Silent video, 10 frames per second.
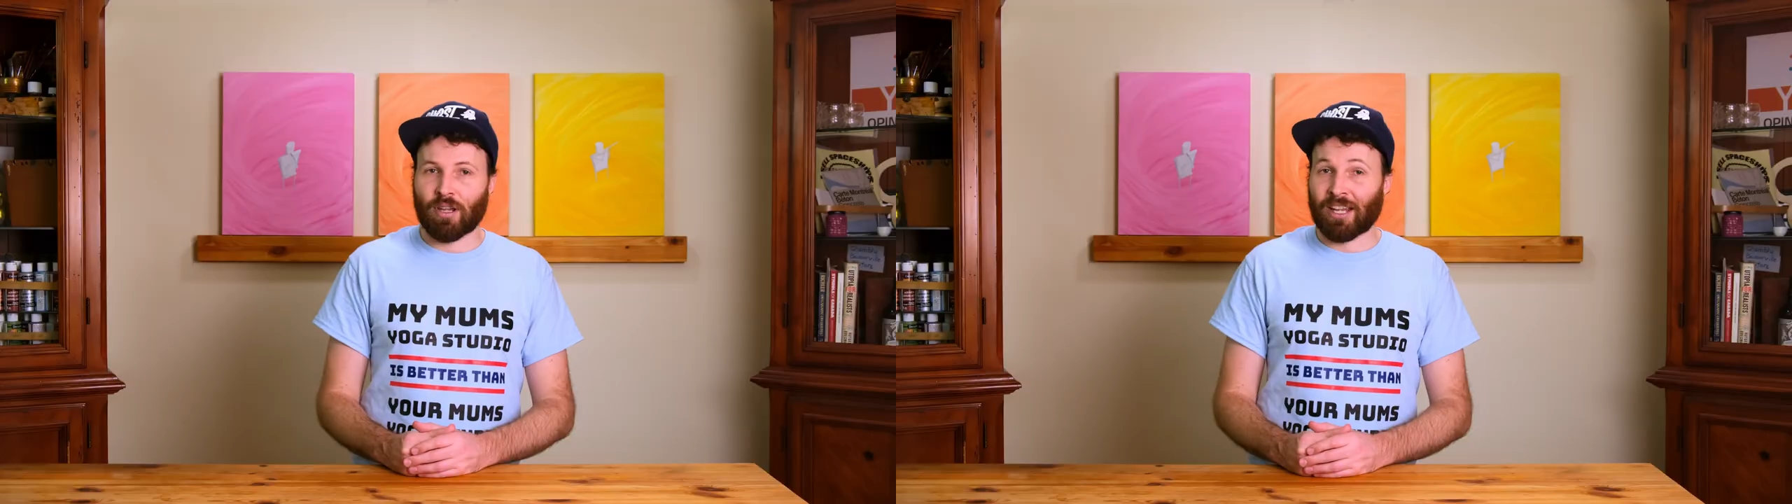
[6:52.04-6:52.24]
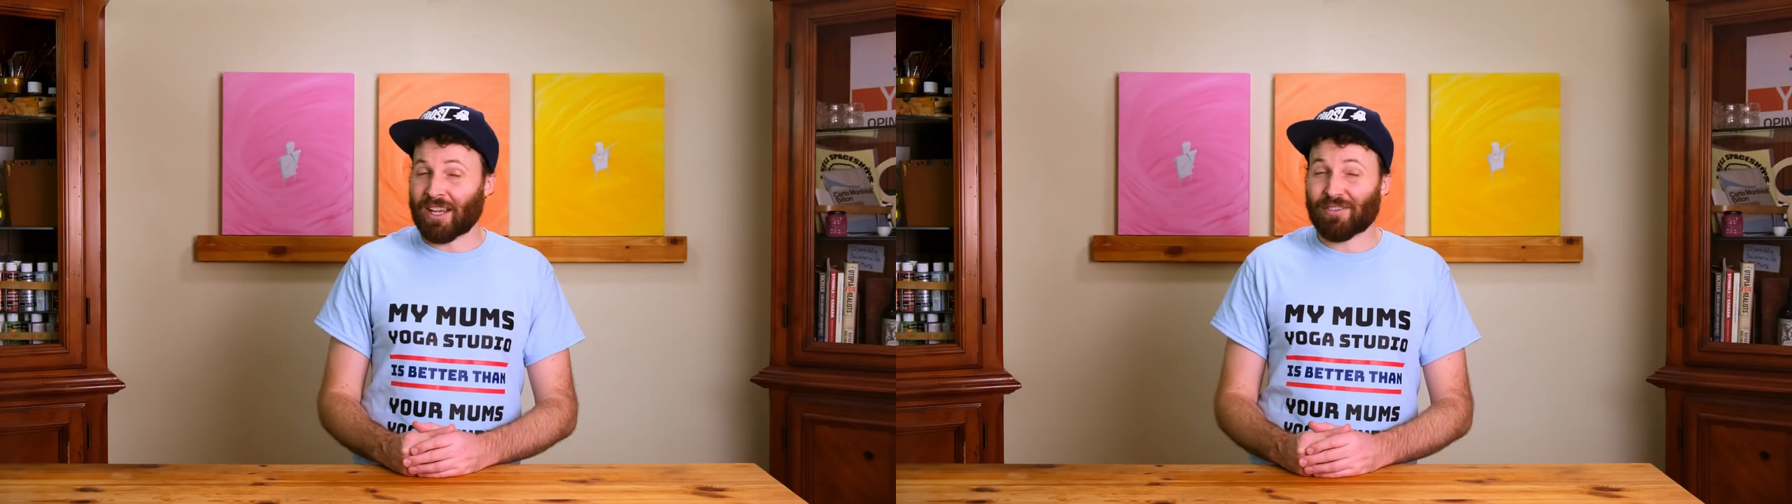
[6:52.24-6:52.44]

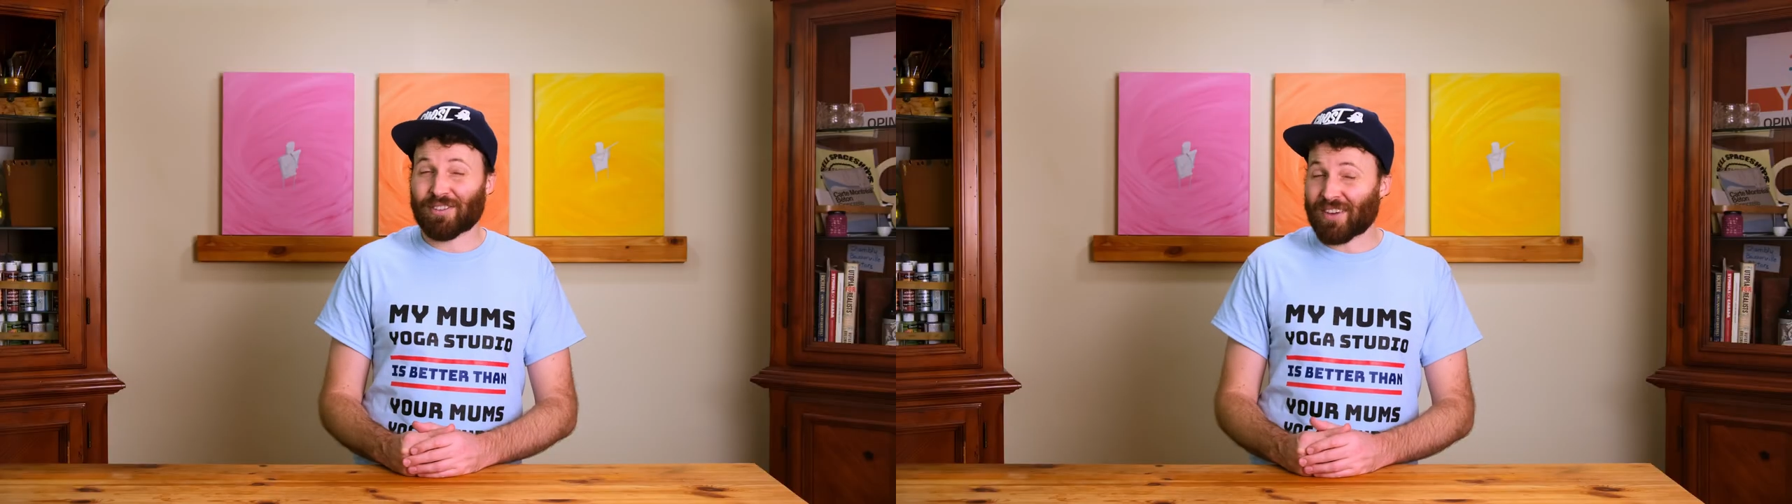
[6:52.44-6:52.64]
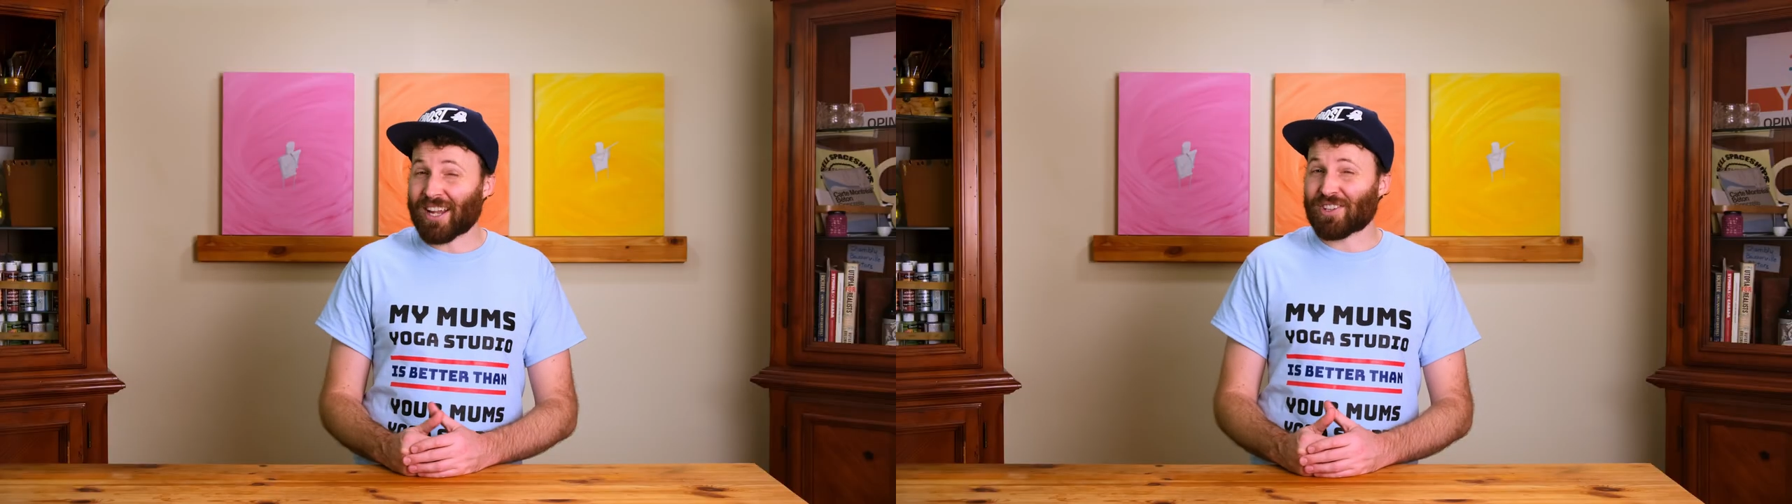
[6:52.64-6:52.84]
Another
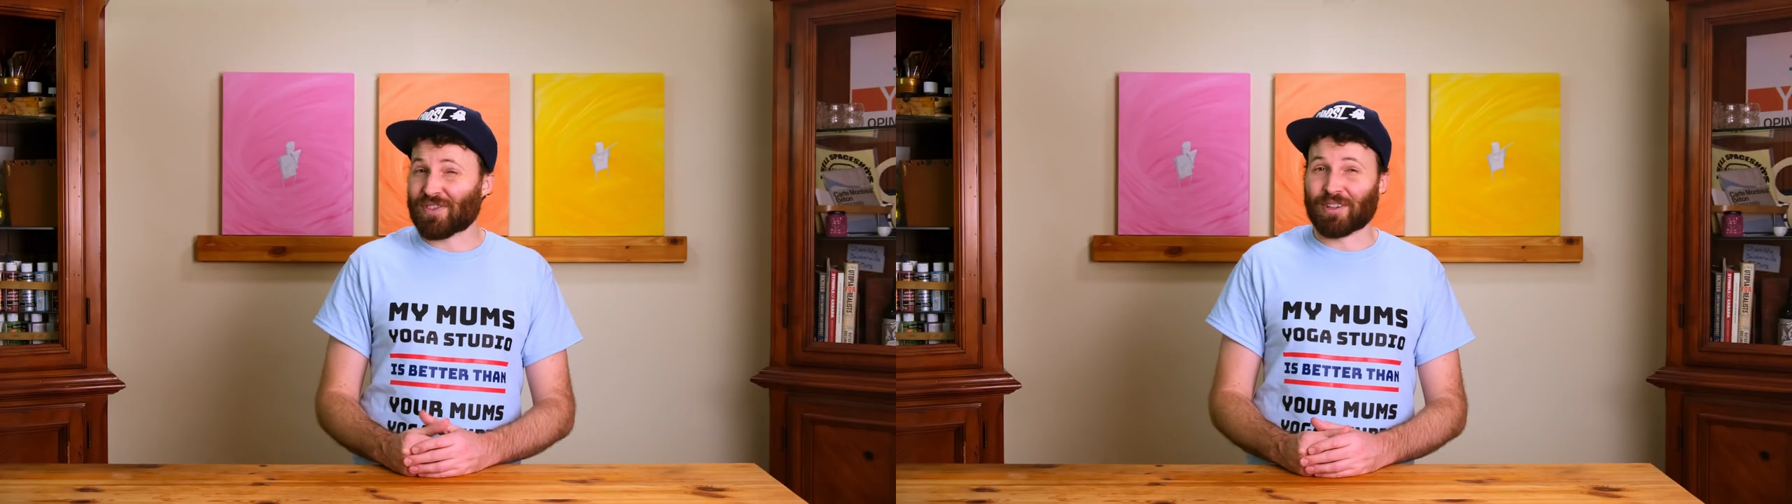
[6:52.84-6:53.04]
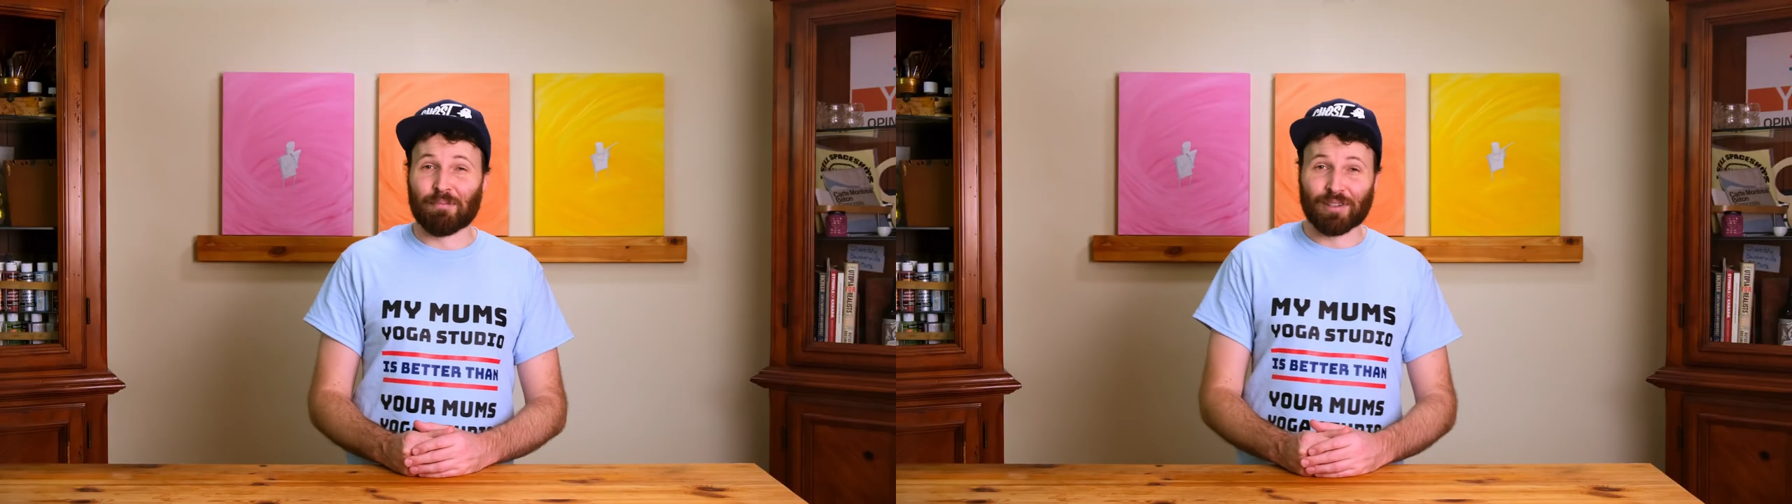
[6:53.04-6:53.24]
advantage
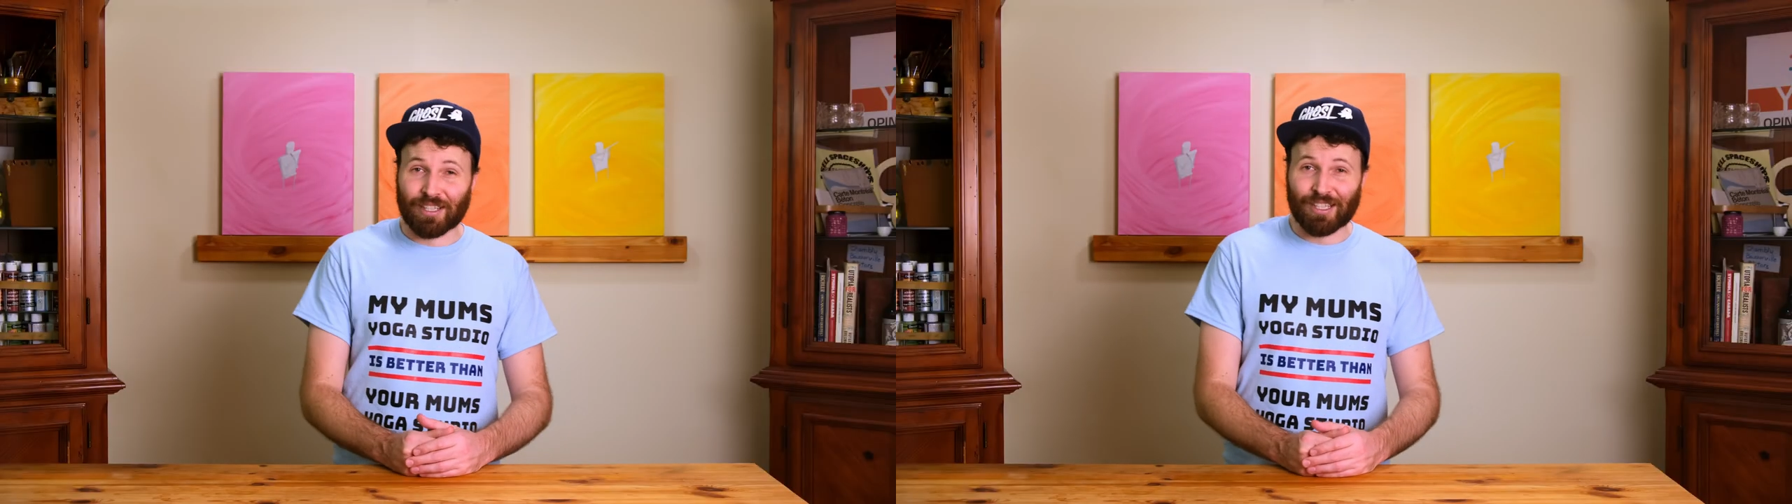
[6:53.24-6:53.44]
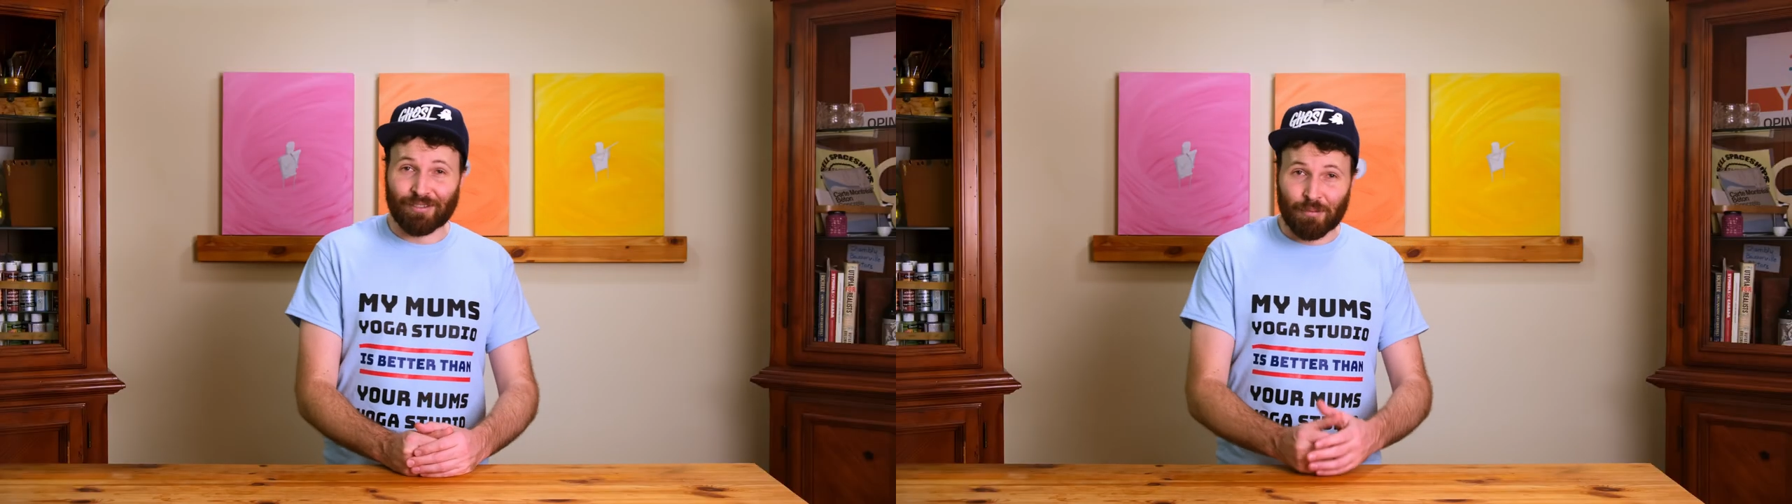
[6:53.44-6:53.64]
for
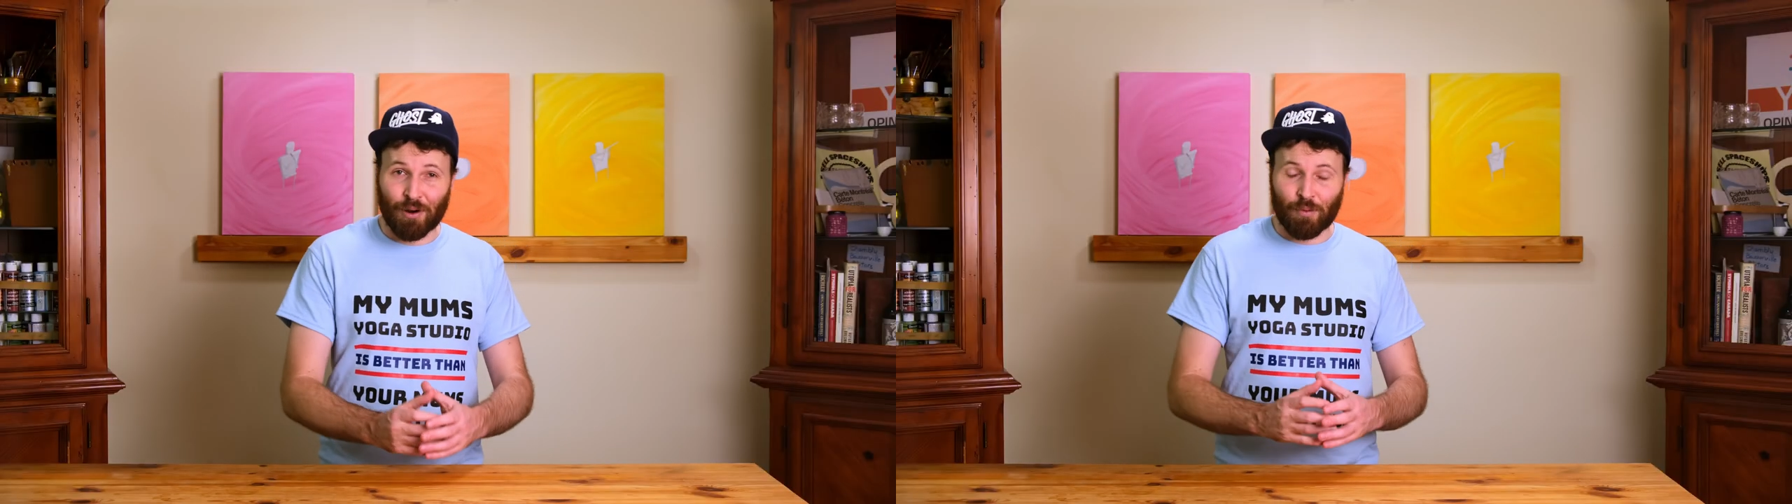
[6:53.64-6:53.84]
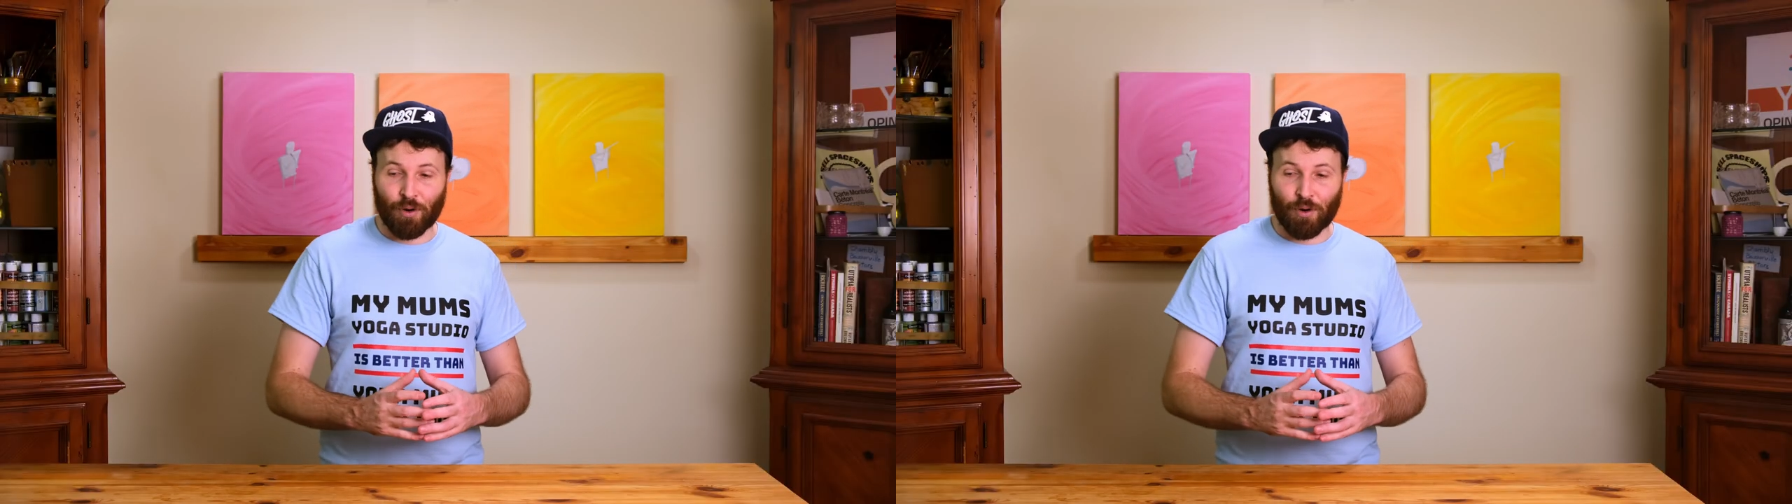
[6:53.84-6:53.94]
completely remote